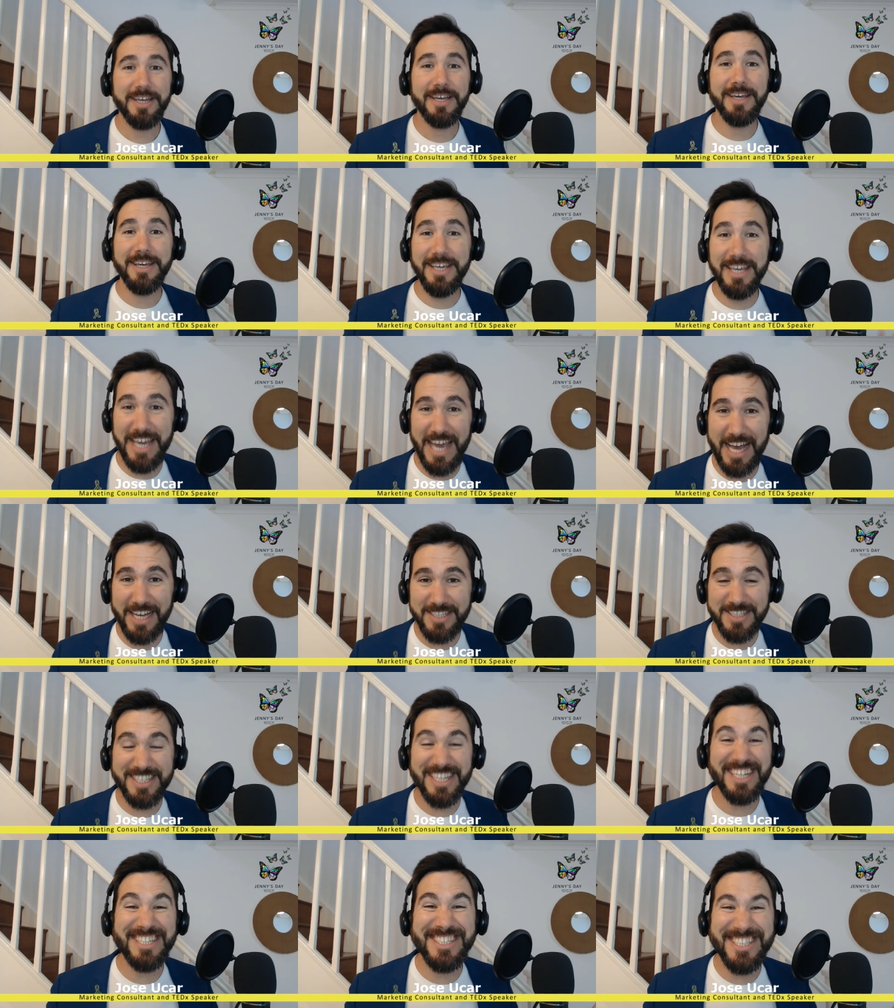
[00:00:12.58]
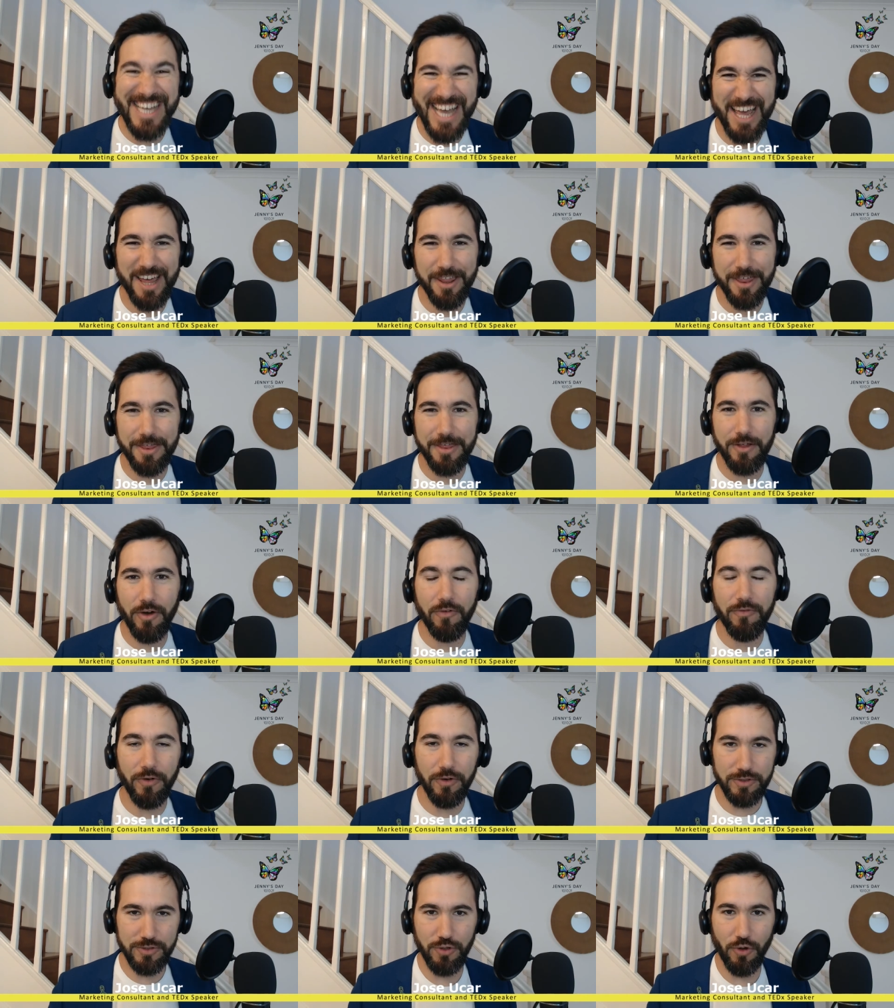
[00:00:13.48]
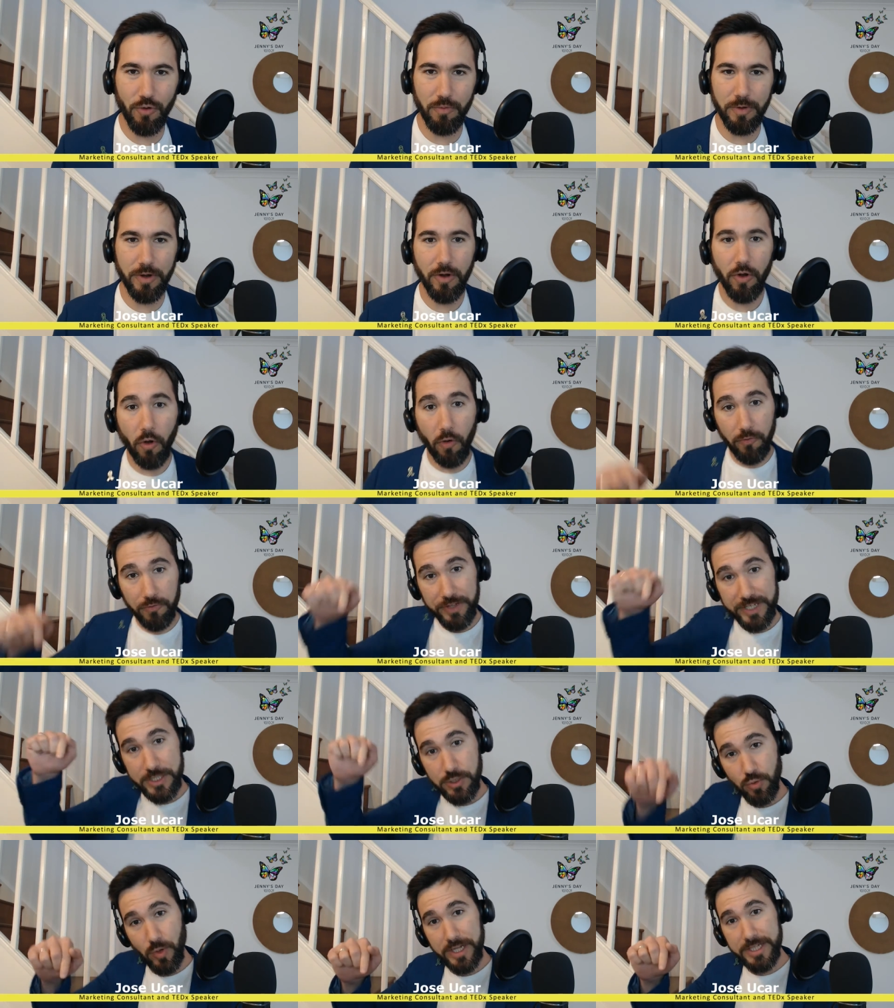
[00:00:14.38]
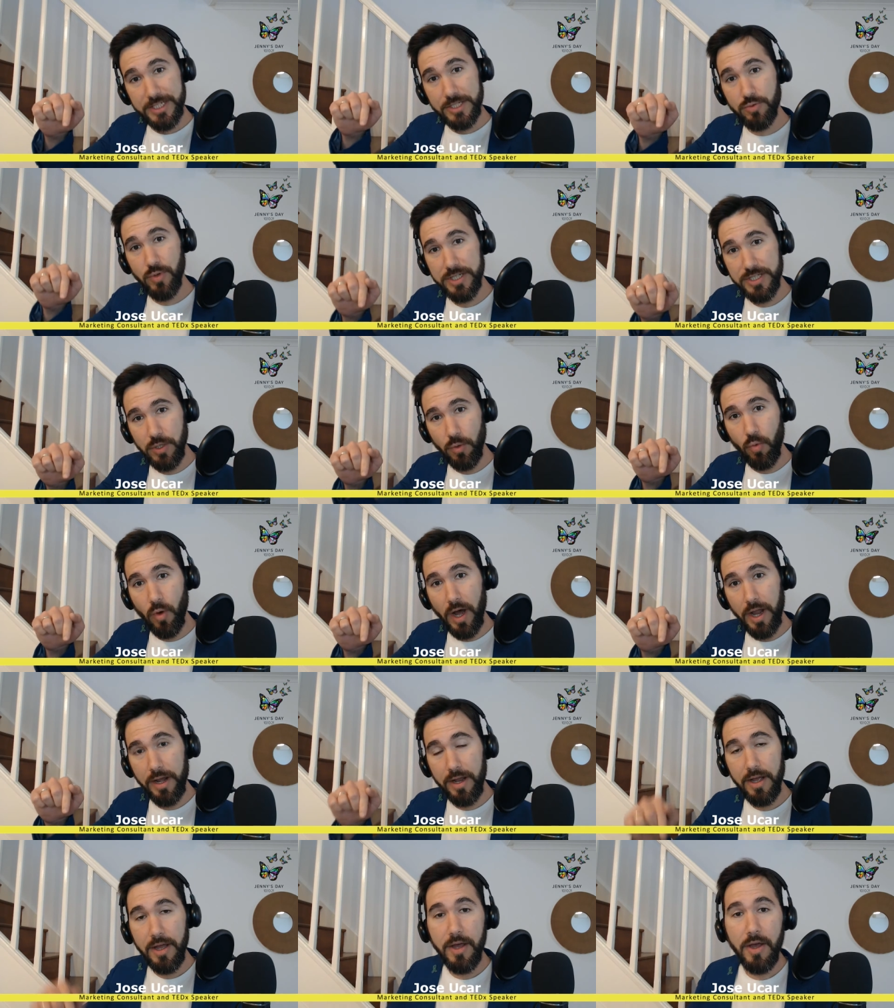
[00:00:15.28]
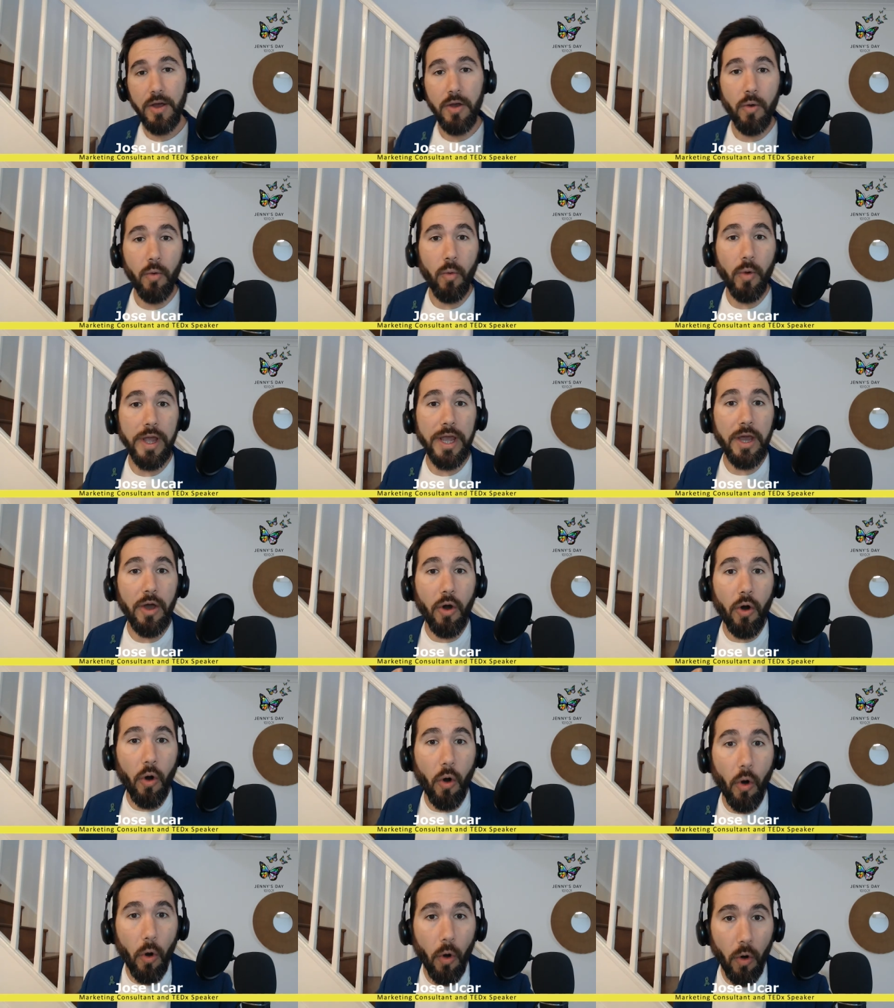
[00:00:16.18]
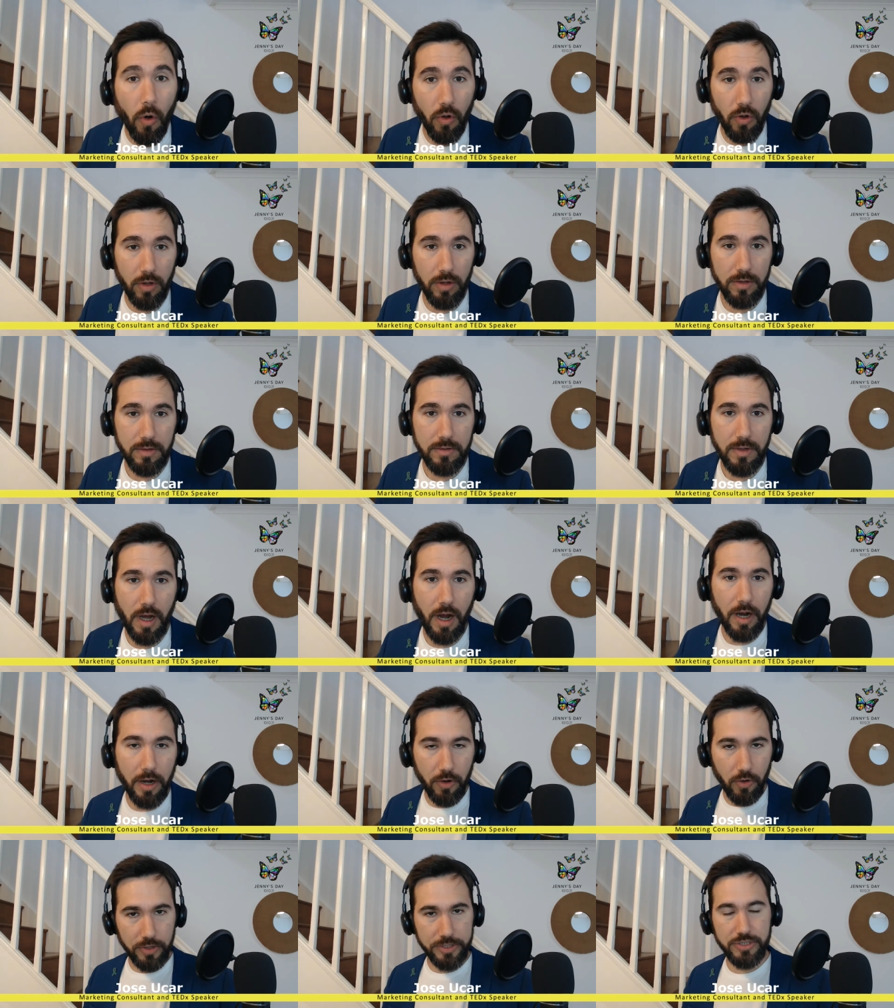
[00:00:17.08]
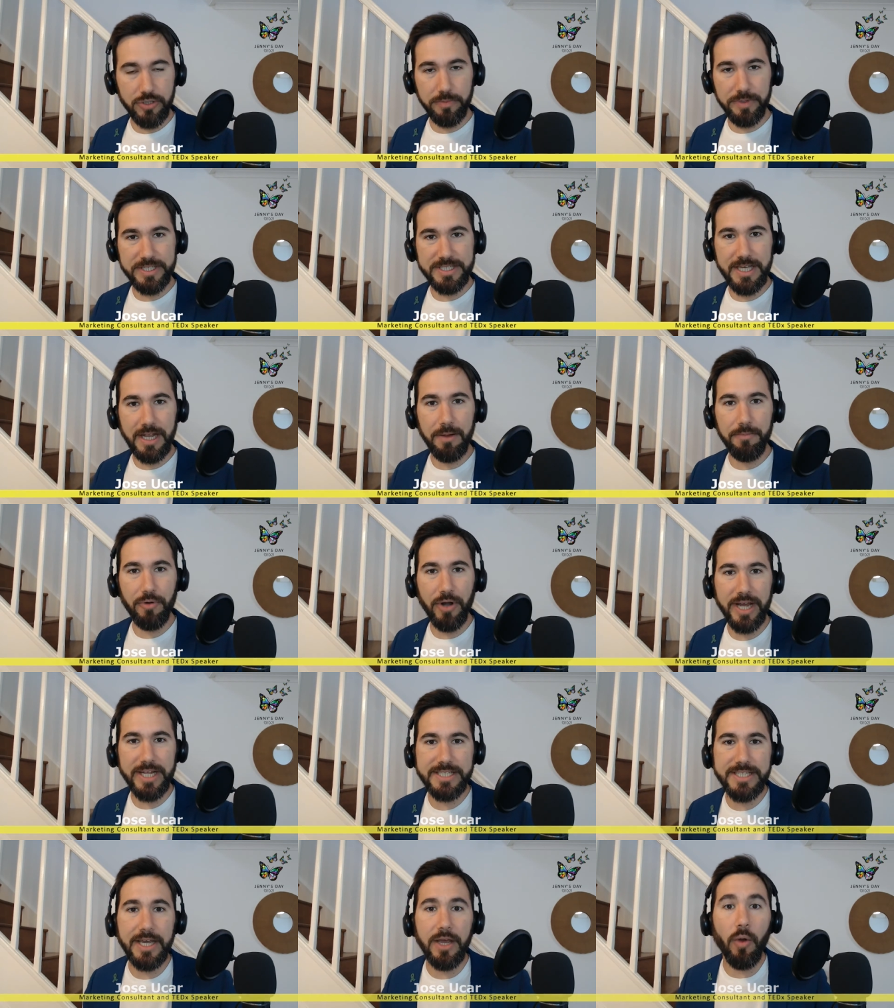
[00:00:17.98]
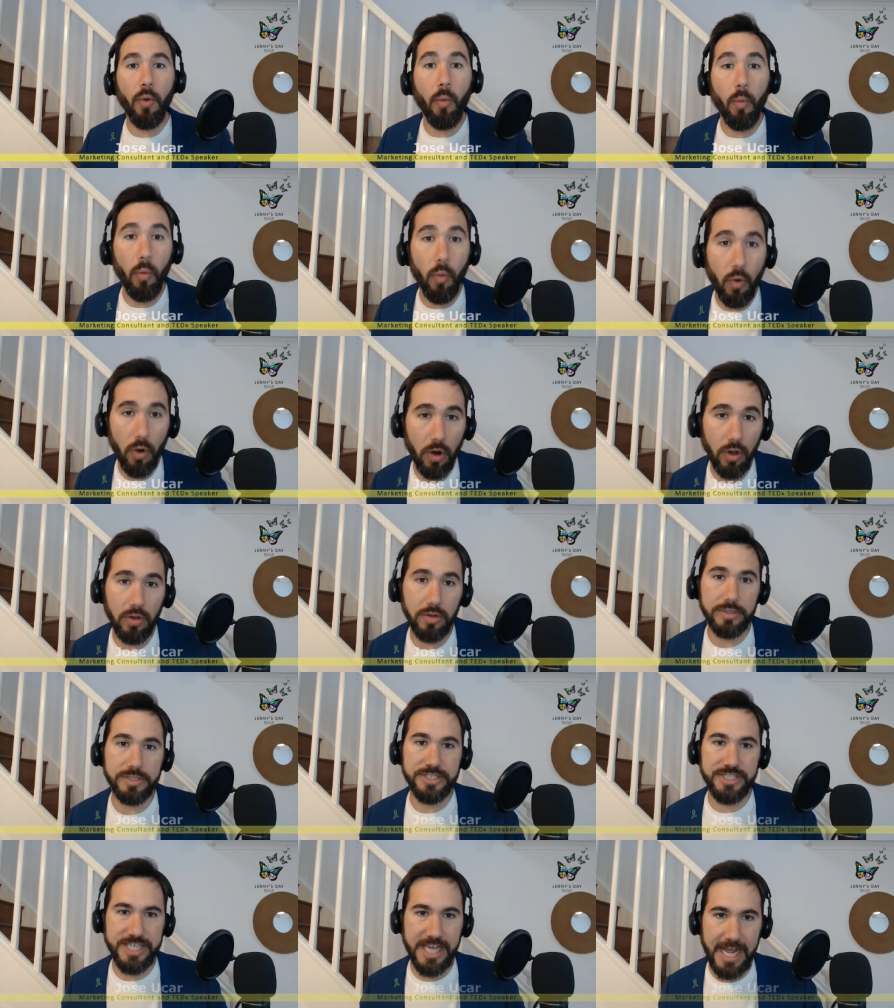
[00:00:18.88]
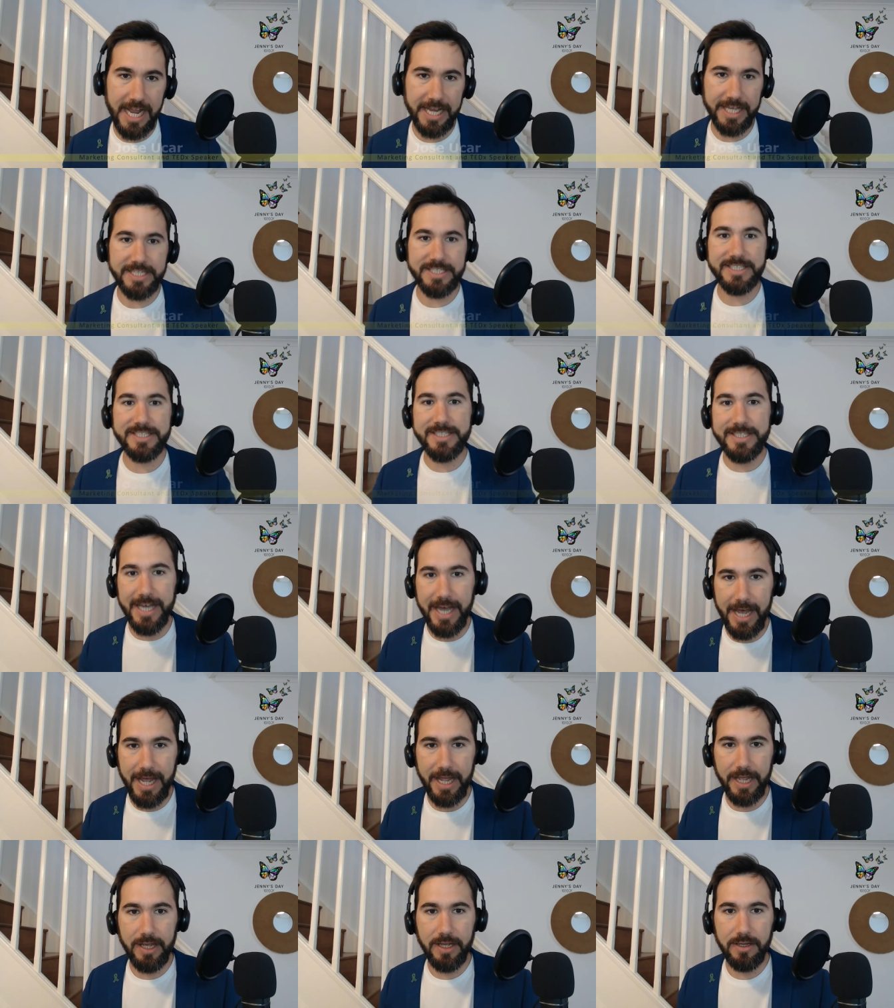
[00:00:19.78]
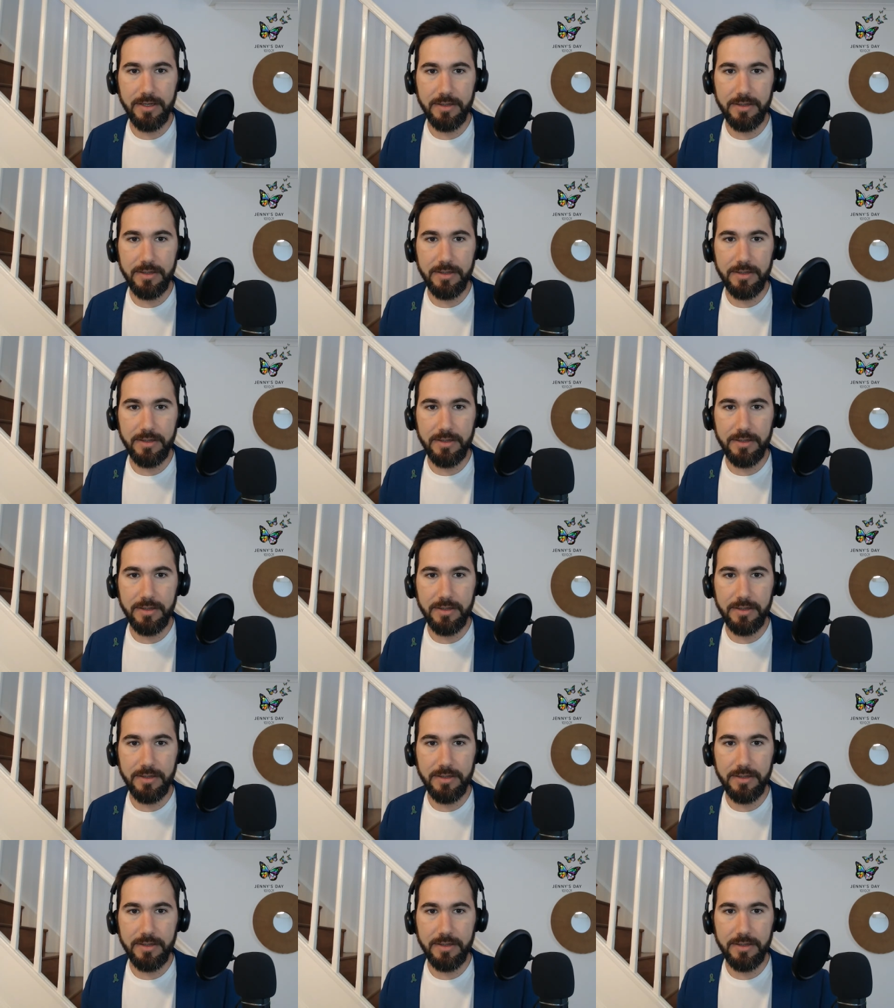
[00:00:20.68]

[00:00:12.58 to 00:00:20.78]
Yes, the 10th of October of this 2021, we all are going to be celebrating World Jenny's Day.